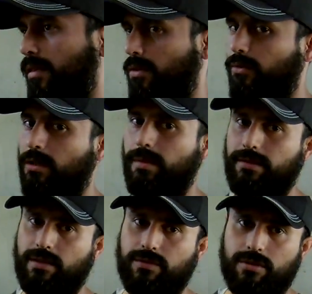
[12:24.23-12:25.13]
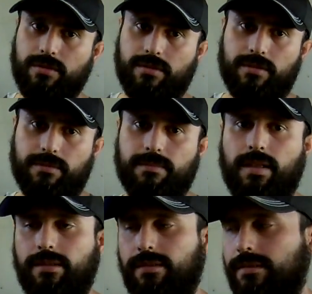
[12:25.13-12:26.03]
Those companies have insurance
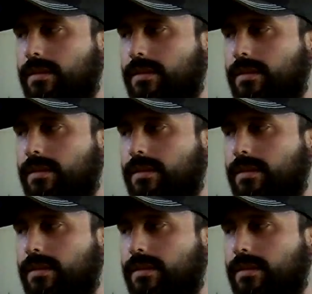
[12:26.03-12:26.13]
policies.